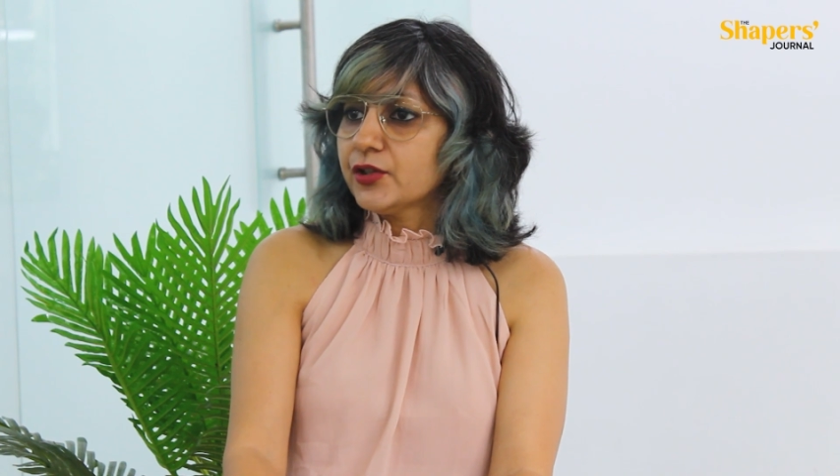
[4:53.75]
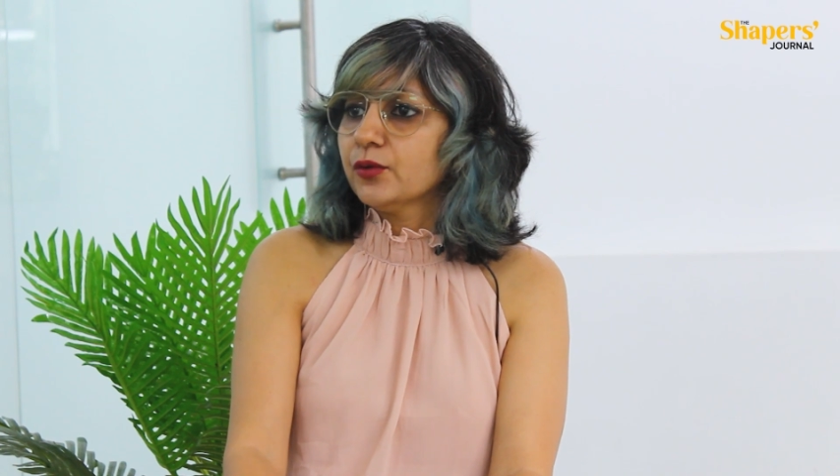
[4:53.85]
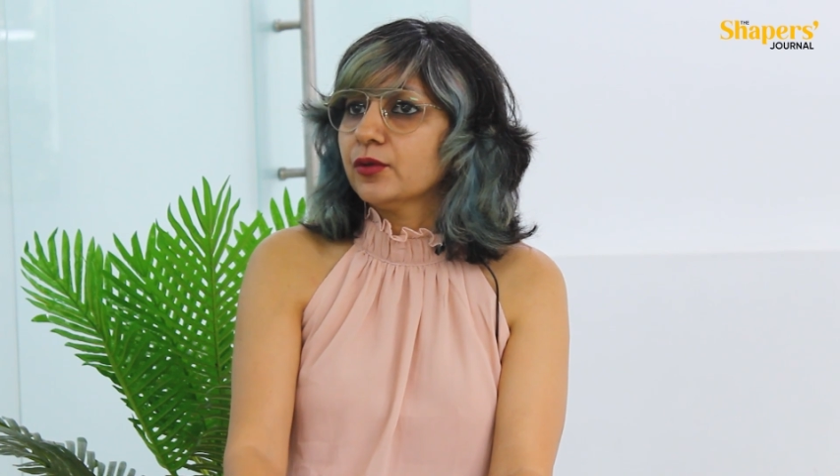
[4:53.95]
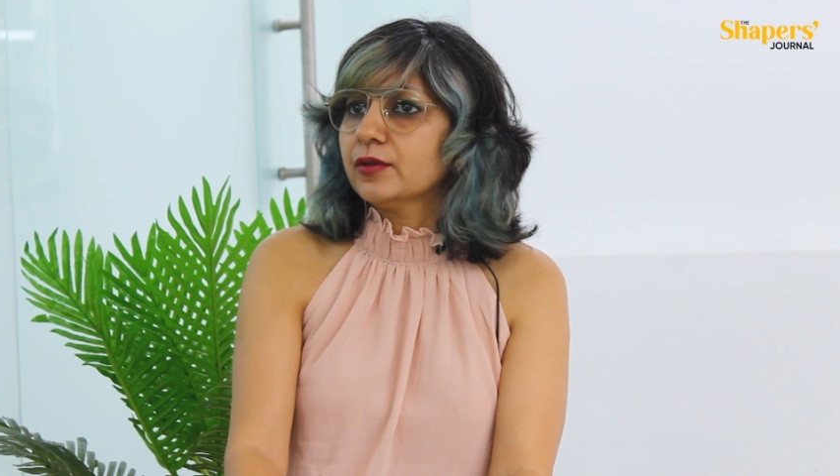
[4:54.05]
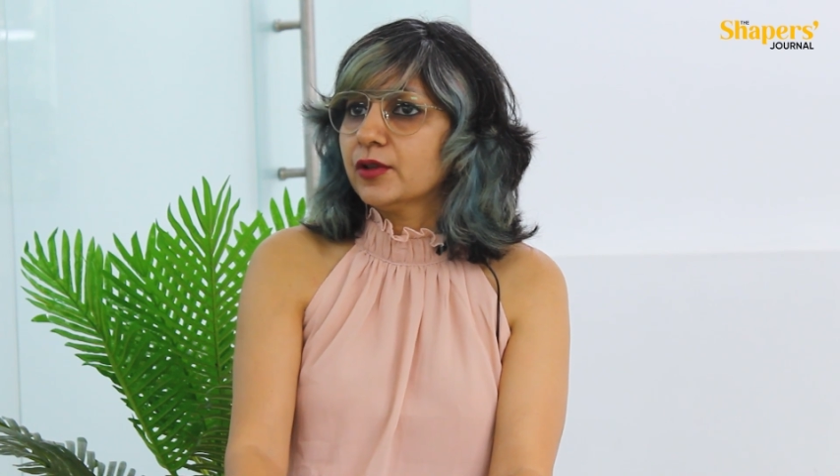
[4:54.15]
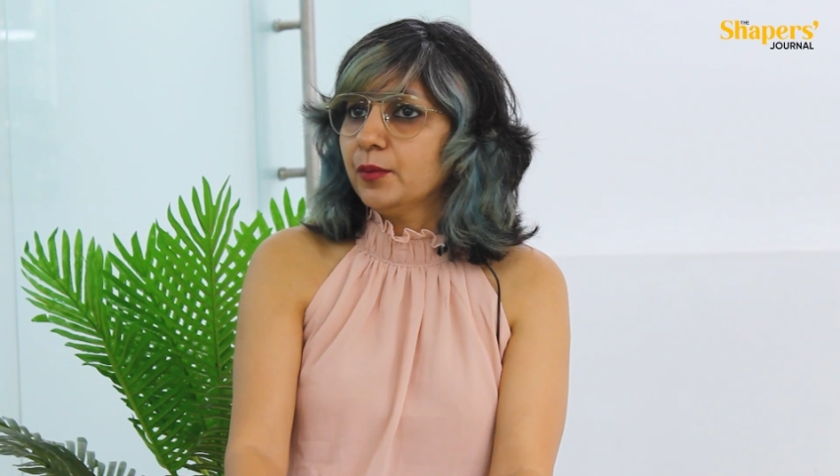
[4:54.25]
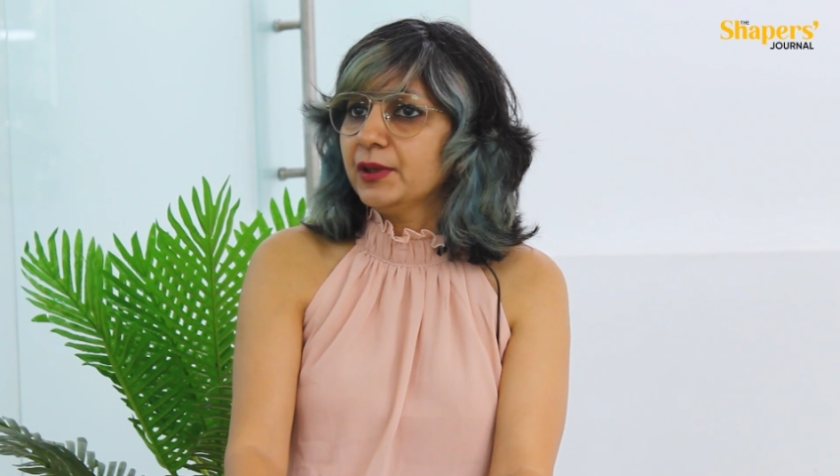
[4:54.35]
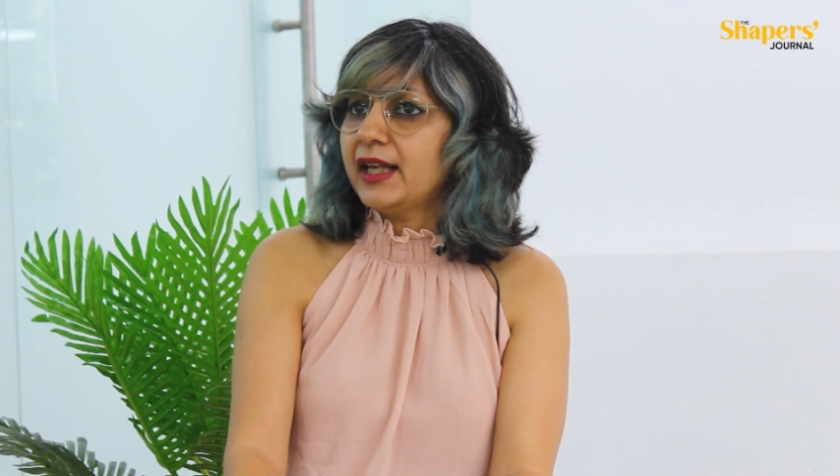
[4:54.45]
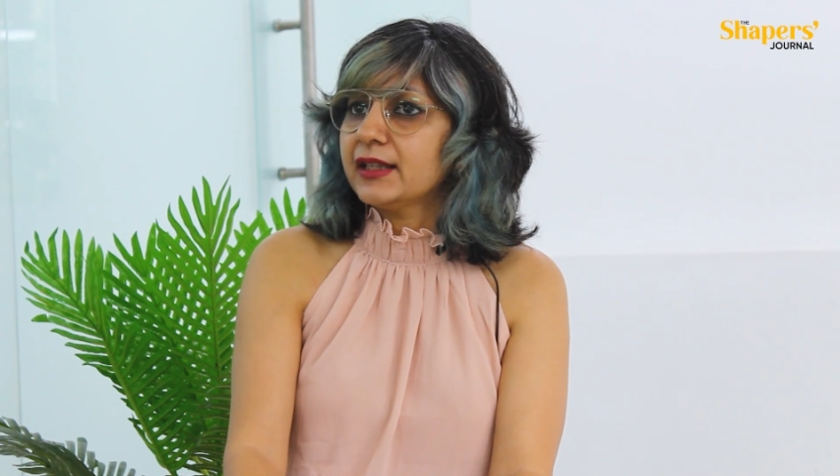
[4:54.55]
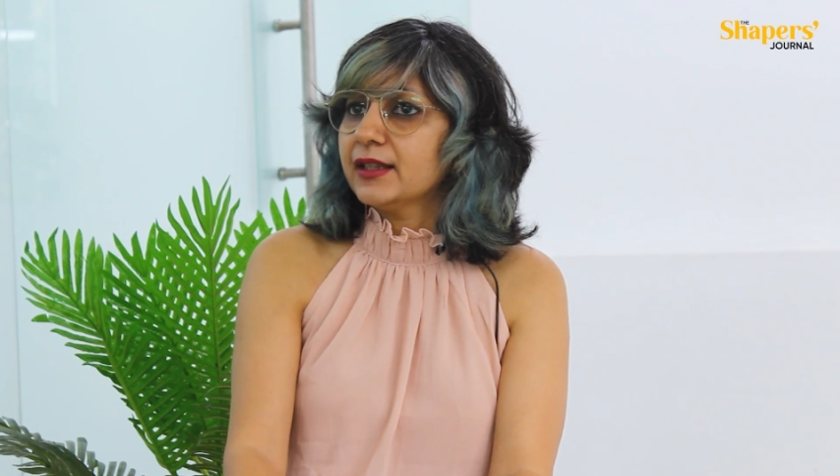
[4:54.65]
so
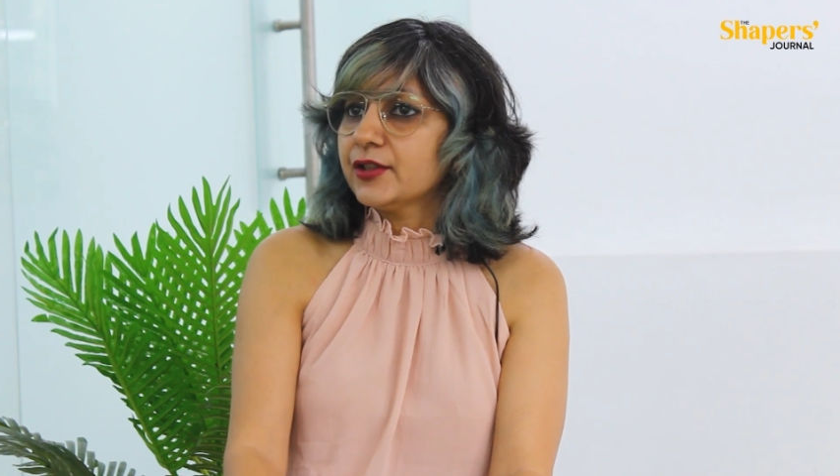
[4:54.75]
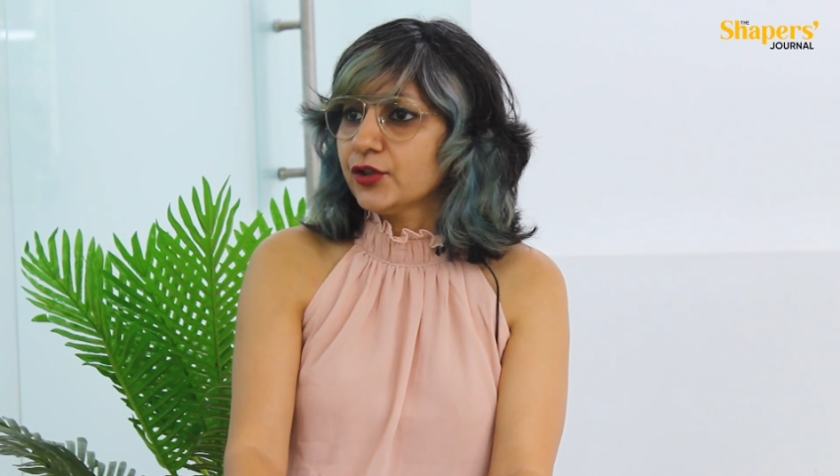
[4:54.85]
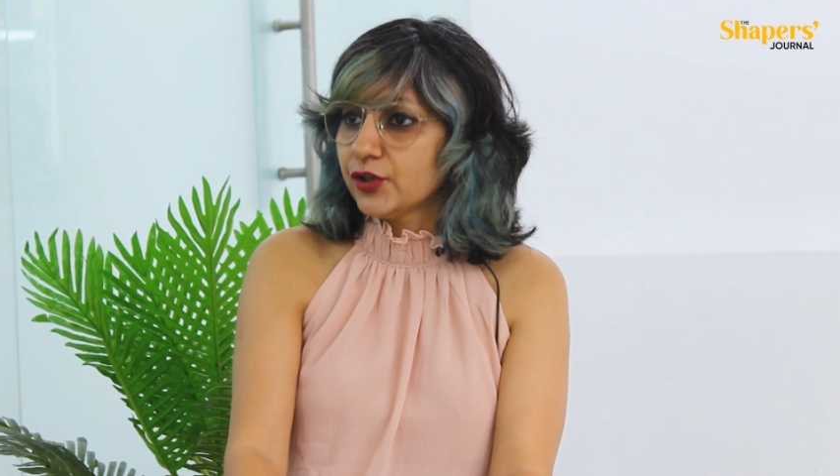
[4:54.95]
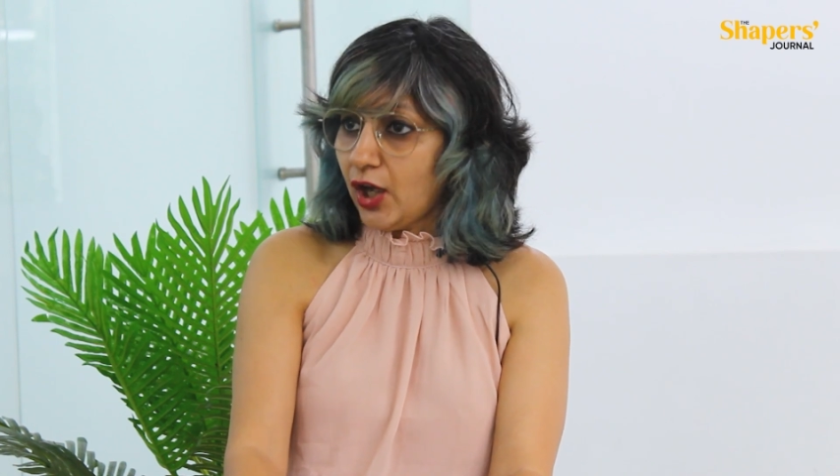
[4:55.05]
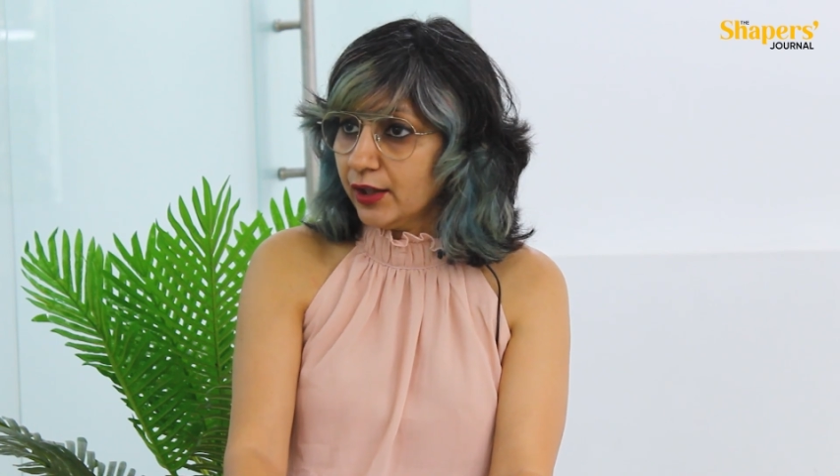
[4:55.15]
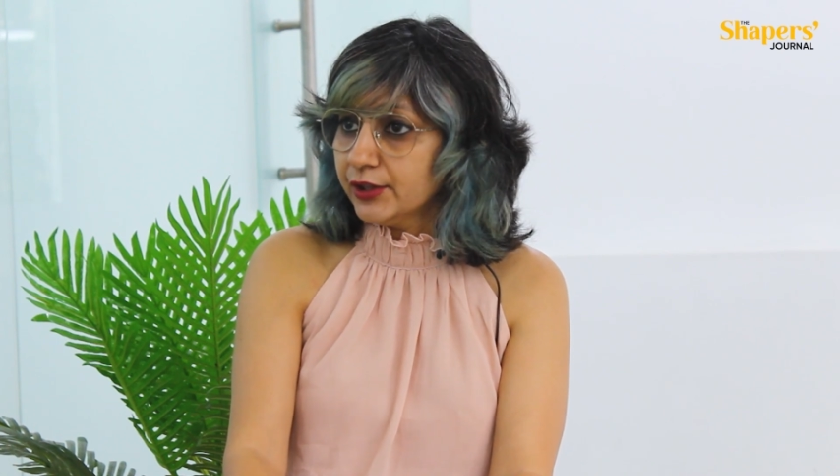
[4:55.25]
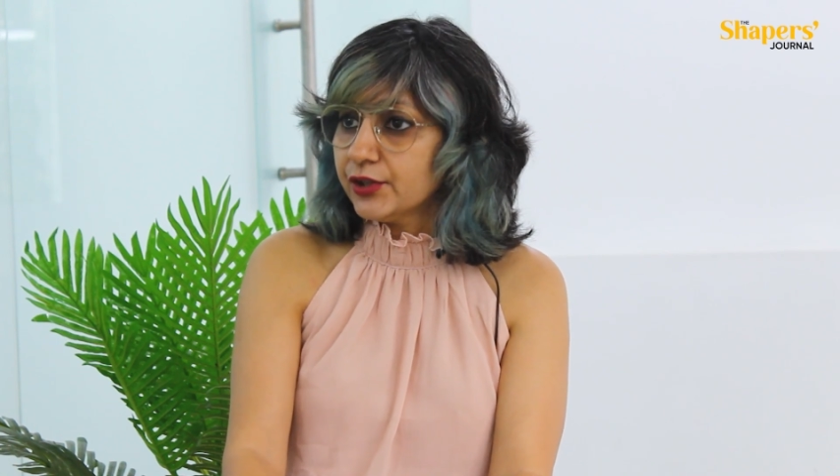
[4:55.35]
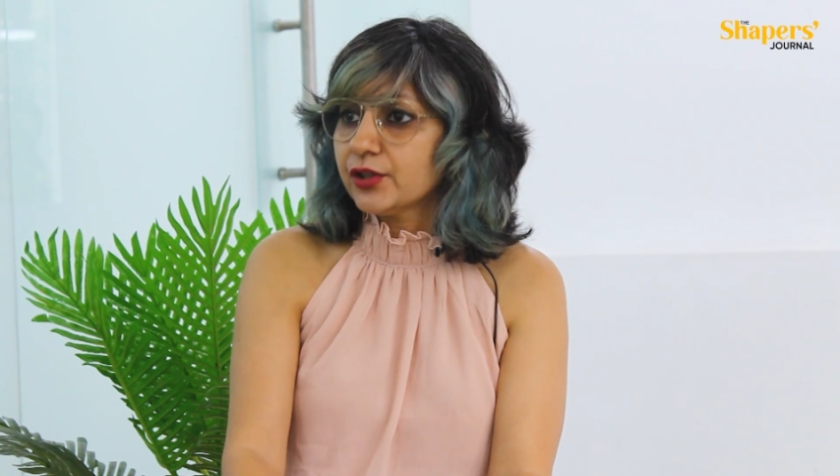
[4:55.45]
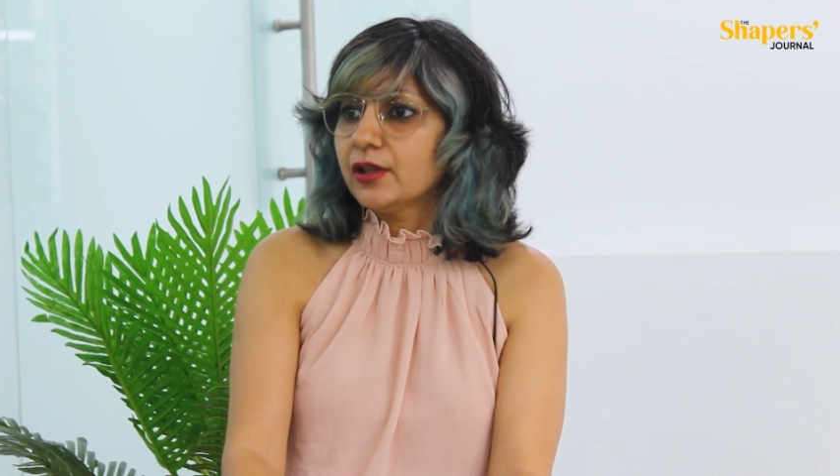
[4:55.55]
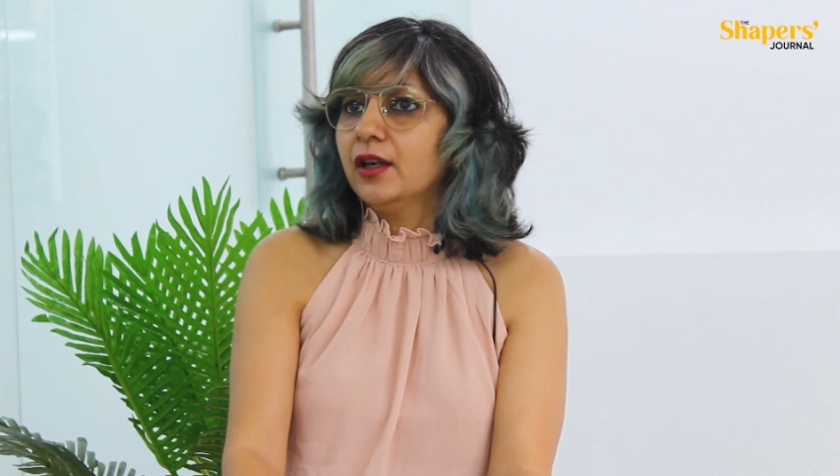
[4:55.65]
global access to knowledge,